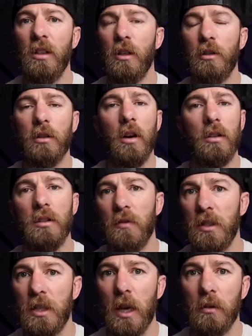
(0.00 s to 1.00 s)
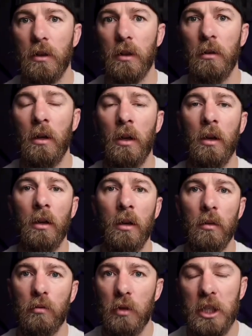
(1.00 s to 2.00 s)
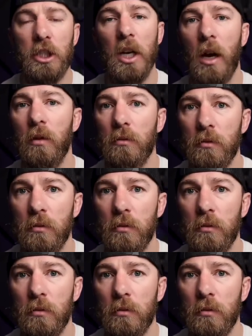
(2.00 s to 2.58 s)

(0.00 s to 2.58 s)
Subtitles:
There's tons of us out there. Reach out.